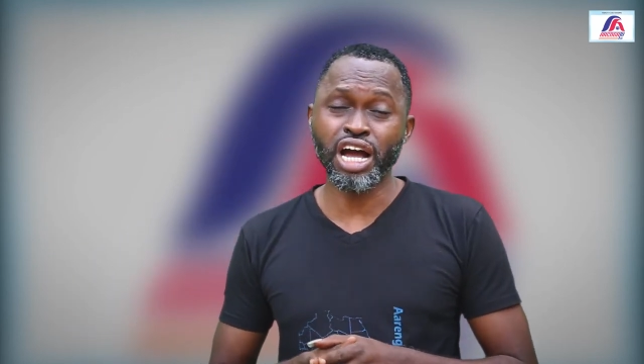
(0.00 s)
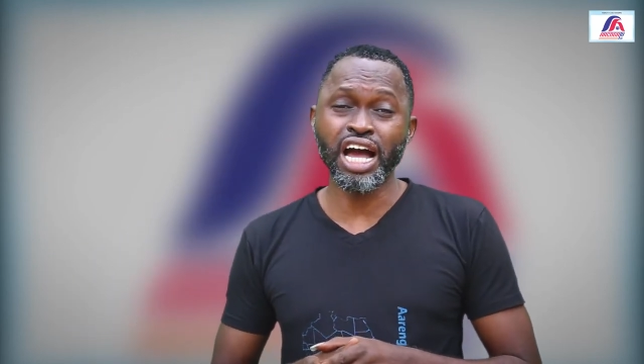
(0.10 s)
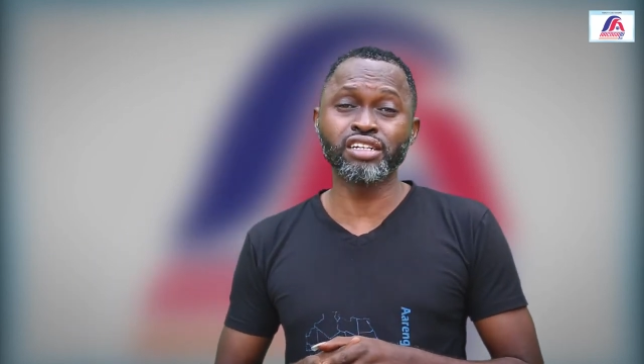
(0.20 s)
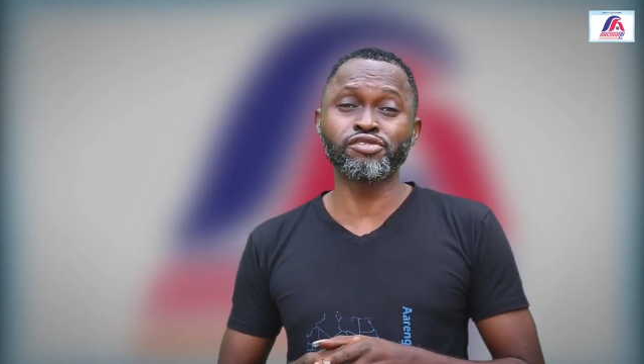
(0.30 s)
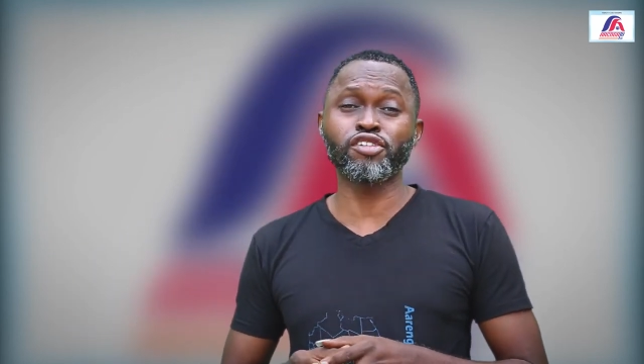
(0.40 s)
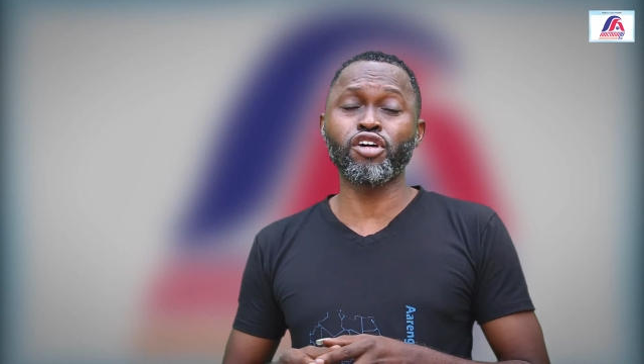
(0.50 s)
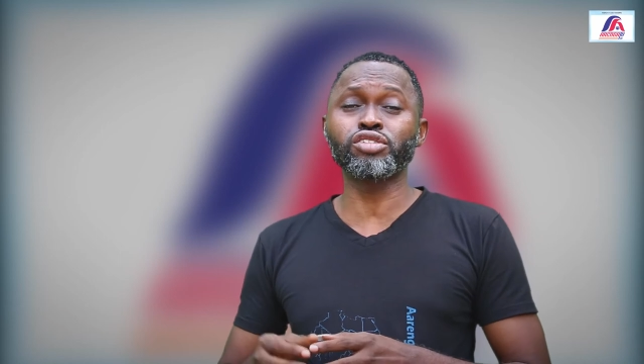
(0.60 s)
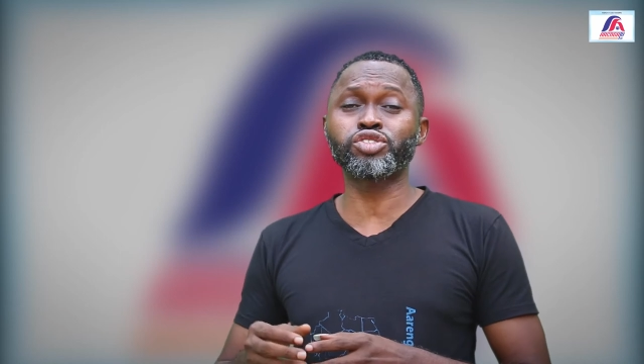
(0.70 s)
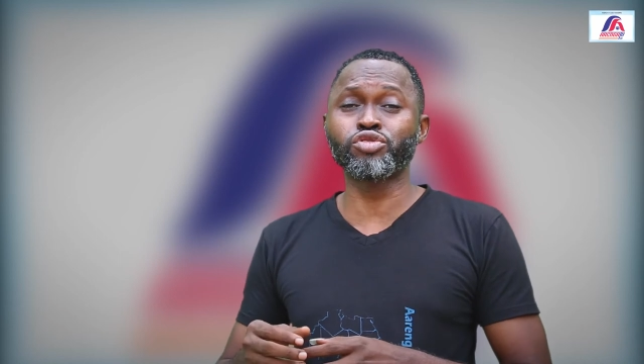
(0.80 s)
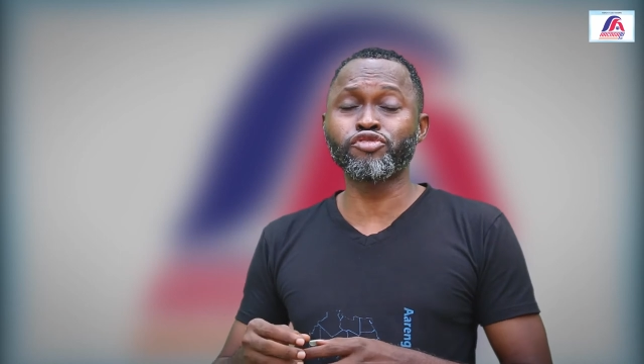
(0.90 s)
and
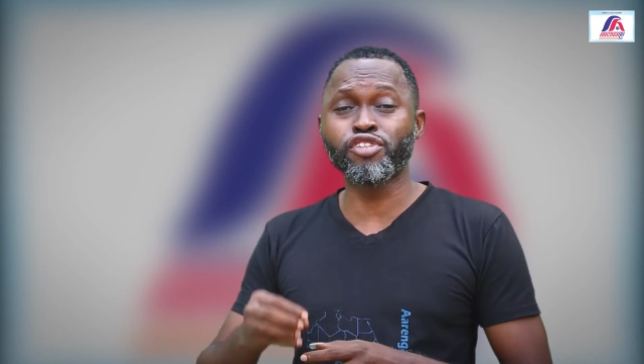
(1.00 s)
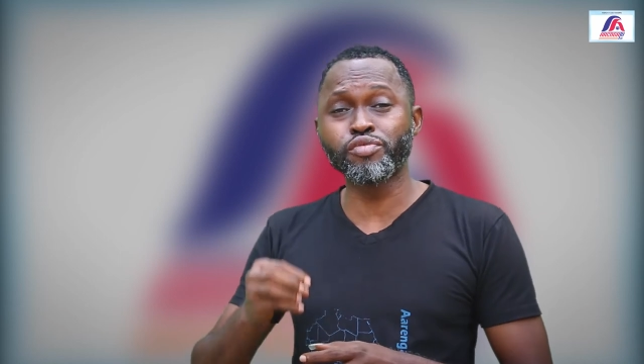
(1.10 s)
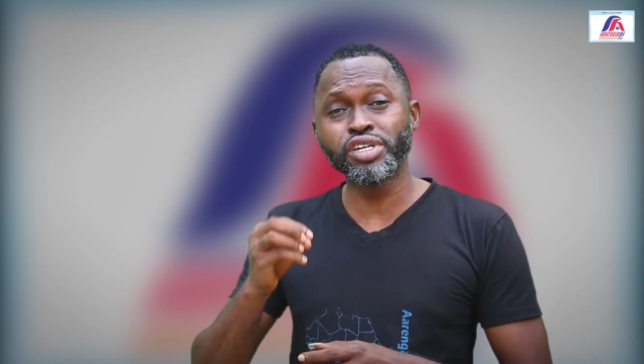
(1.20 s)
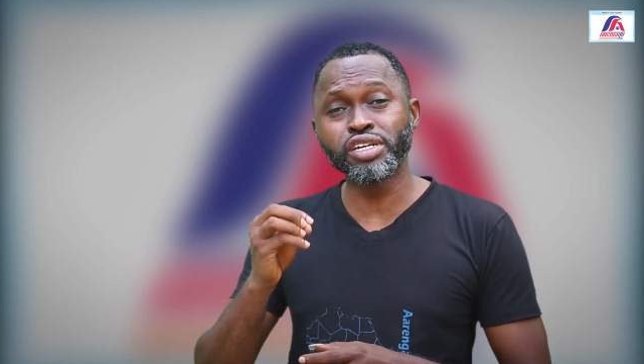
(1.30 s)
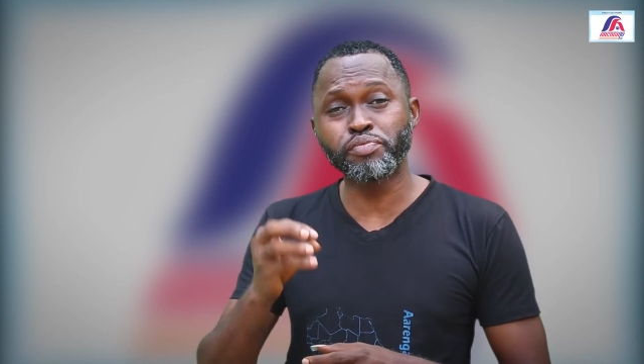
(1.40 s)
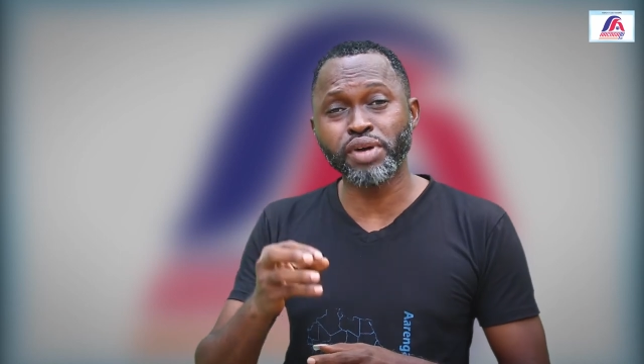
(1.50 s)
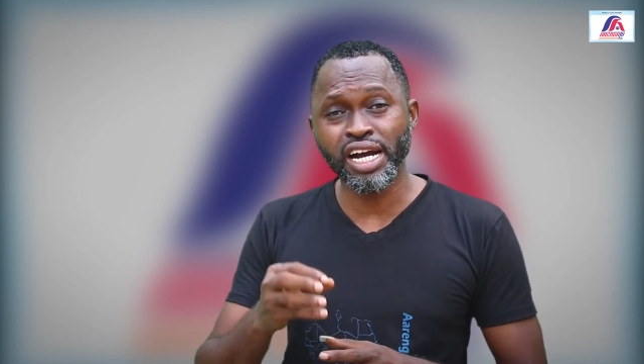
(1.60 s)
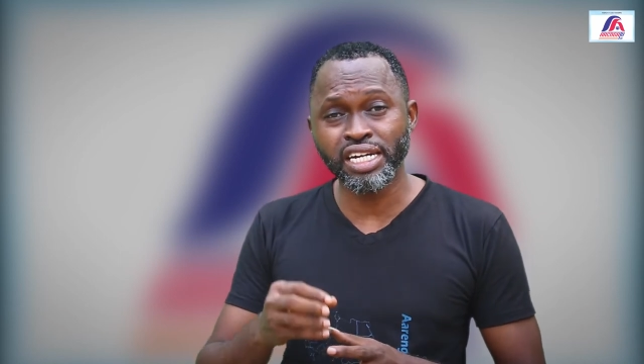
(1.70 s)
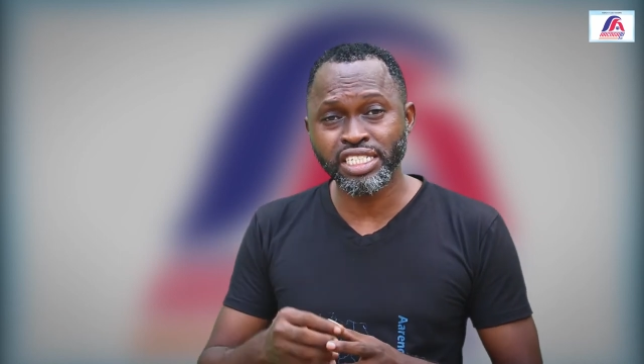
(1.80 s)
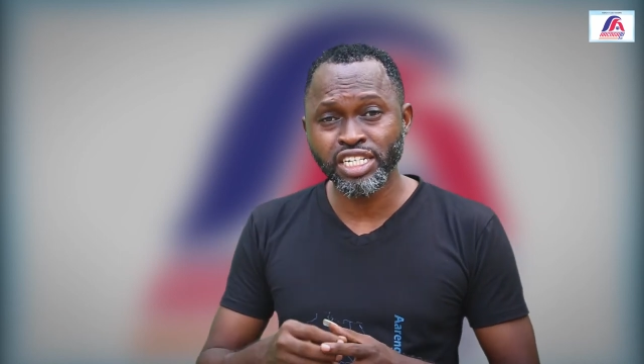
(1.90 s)
also for being
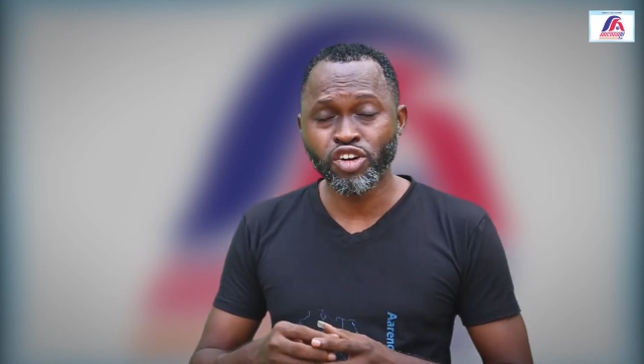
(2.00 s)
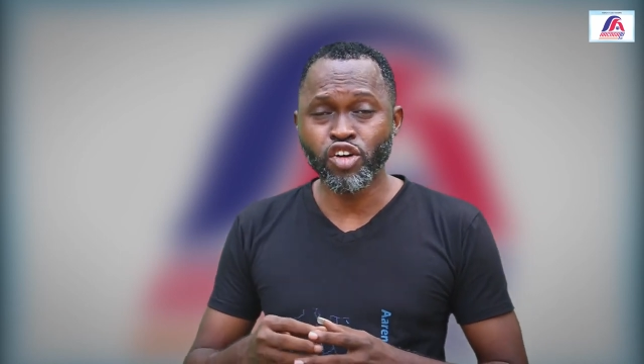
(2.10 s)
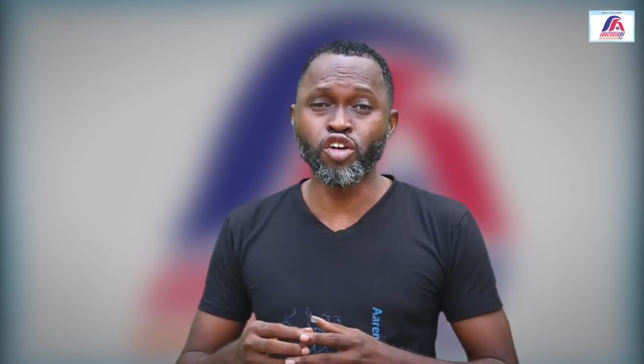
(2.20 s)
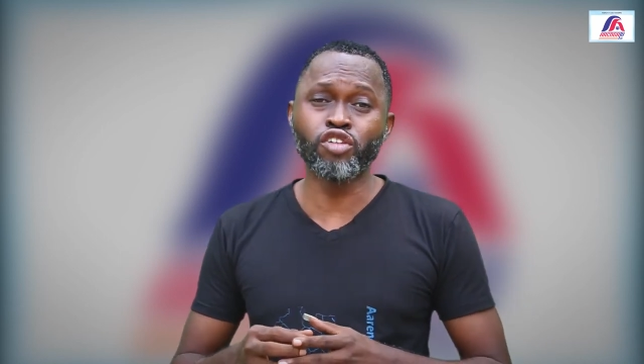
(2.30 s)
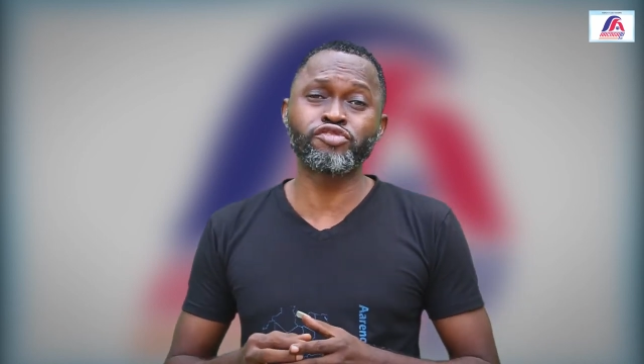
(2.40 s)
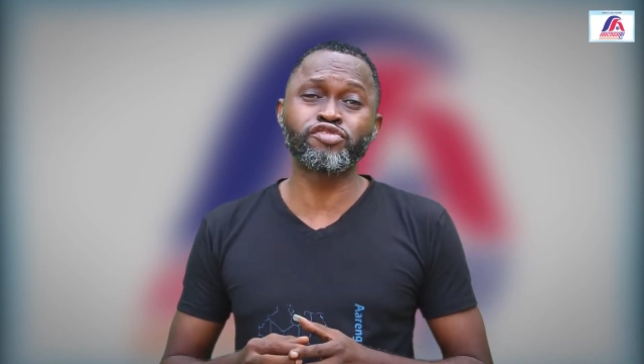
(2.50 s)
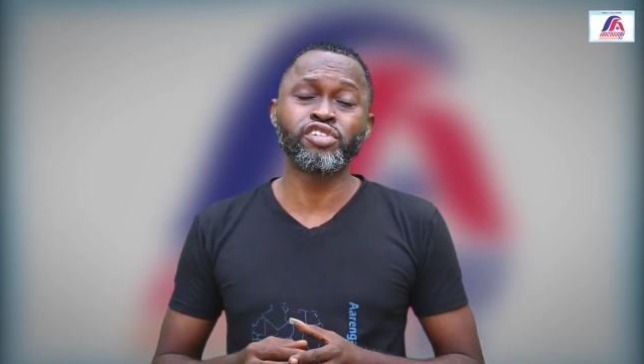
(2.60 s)
part of